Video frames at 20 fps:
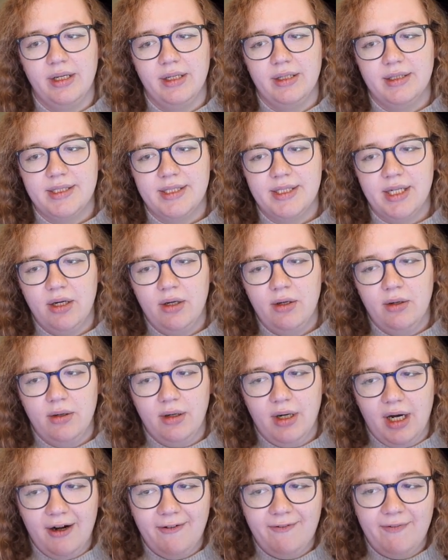
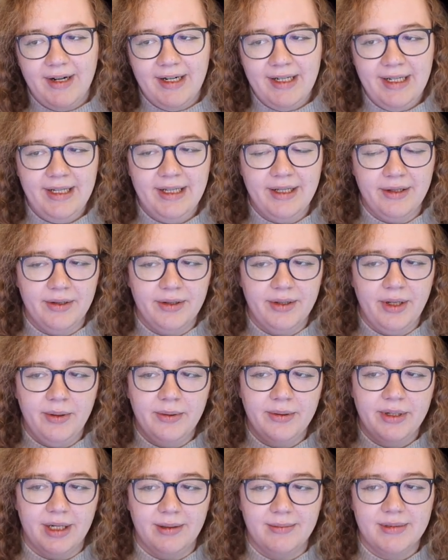So our friendly little
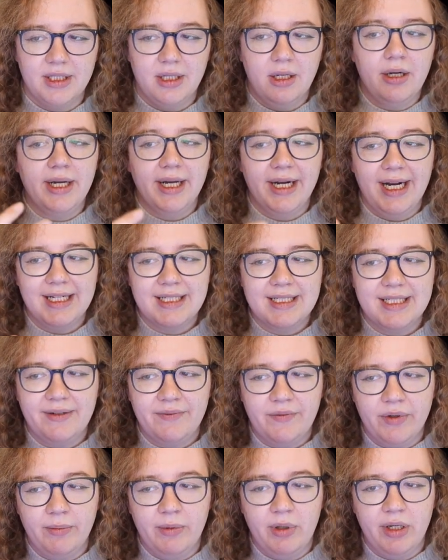node comes along and asks
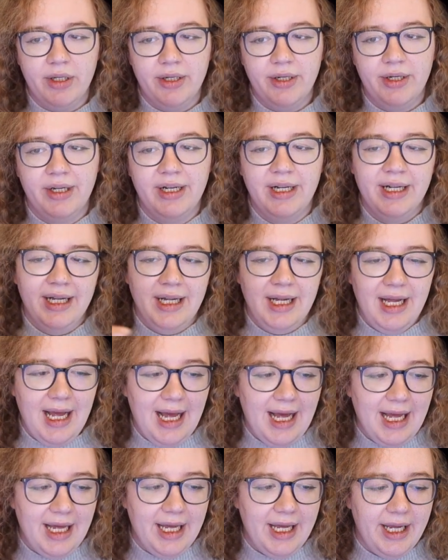everyone,
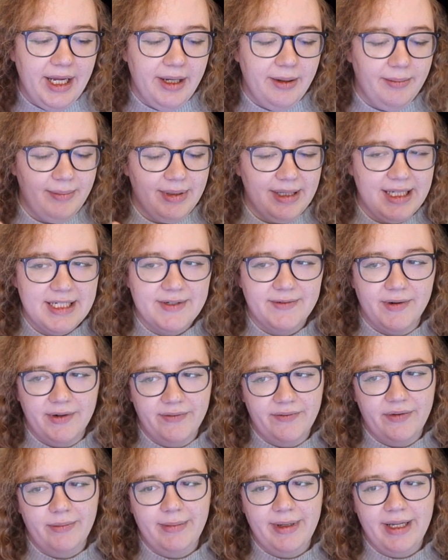hey, please
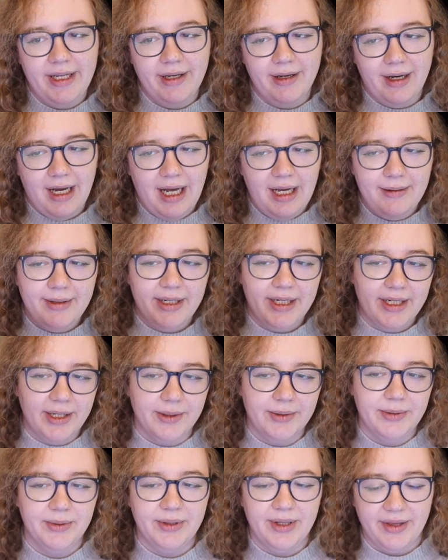vote for me, I'm going to
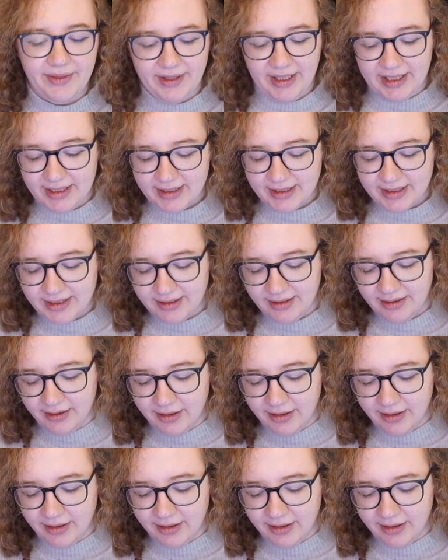go do the things.